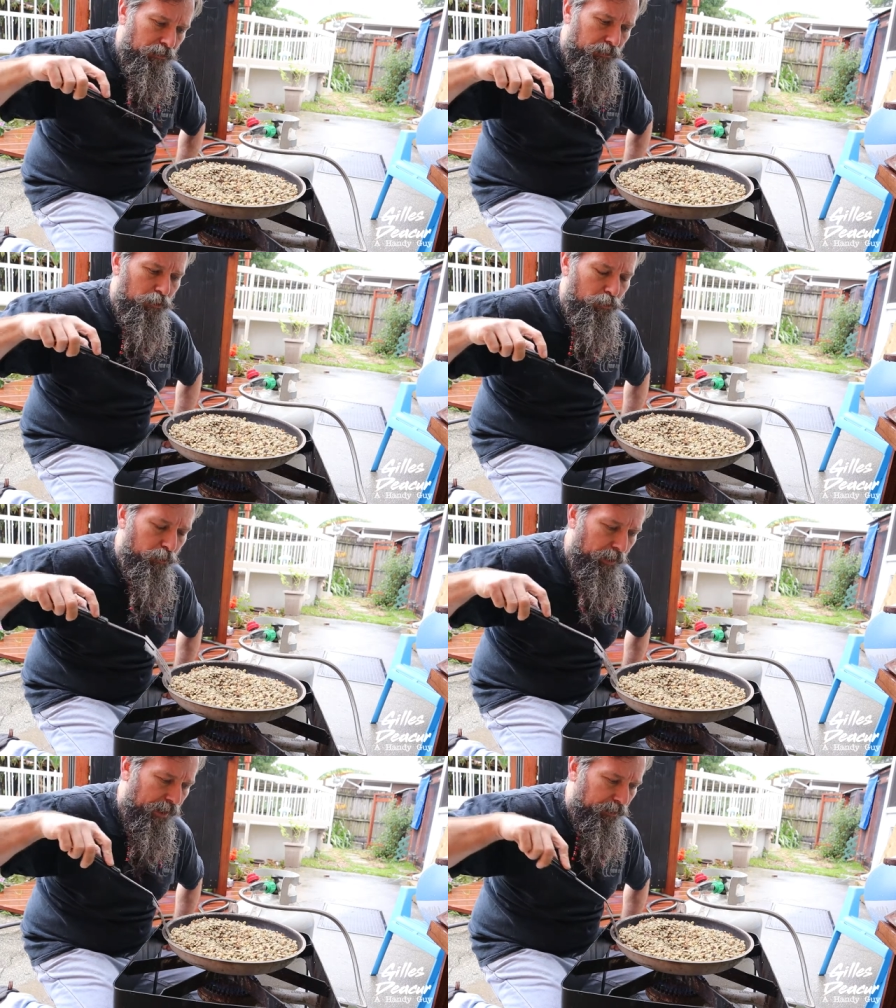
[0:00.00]
There's two
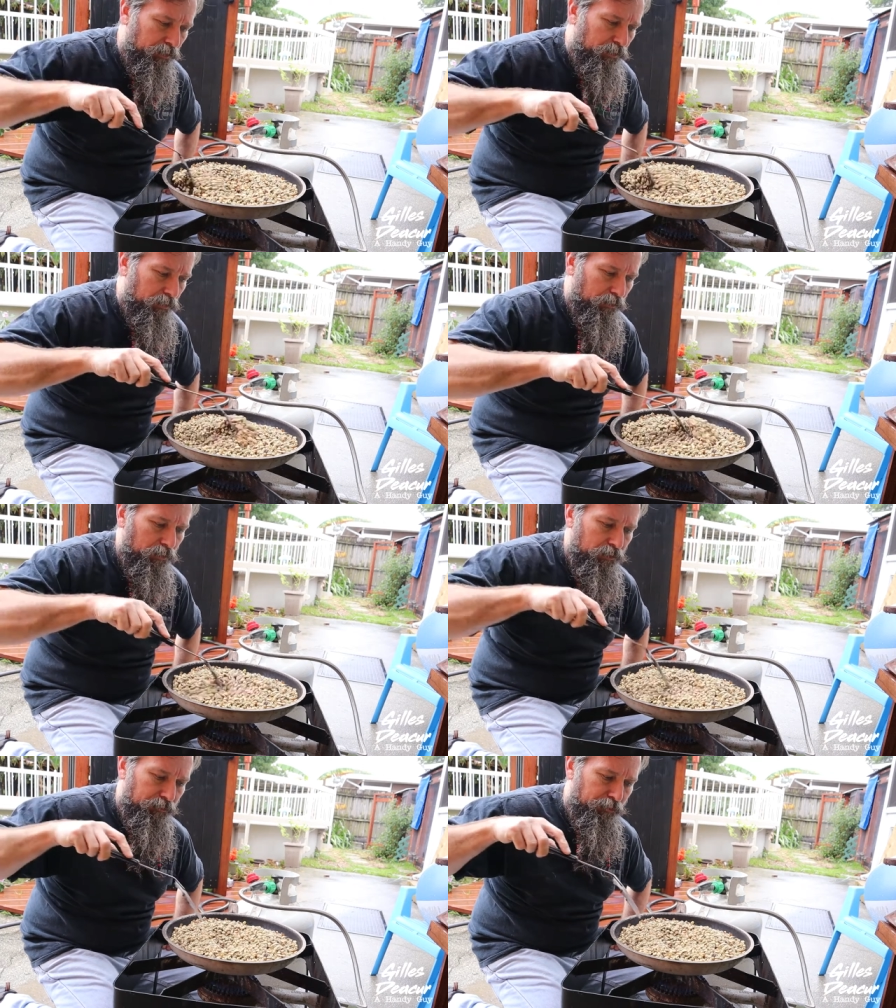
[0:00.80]
cracks.
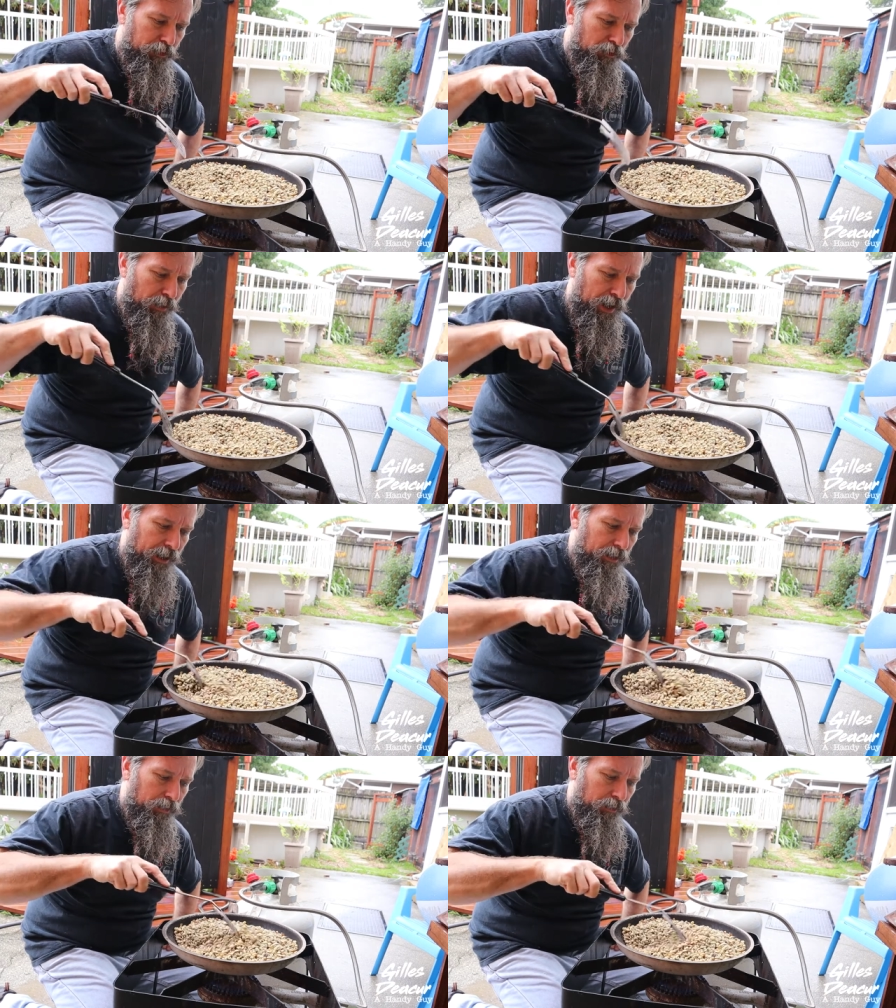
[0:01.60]
There's the first crack.